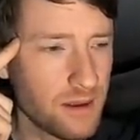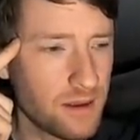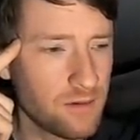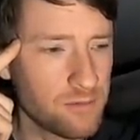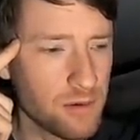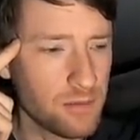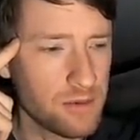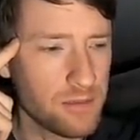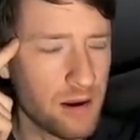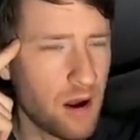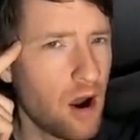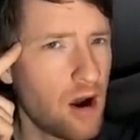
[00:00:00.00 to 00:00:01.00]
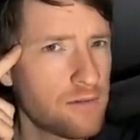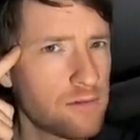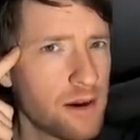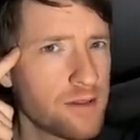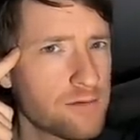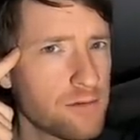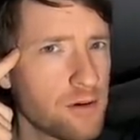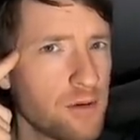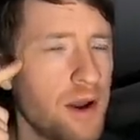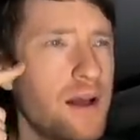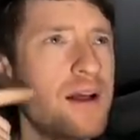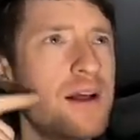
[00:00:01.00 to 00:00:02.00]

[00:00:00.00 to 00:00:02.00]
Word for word: and I'm probably about halfway through.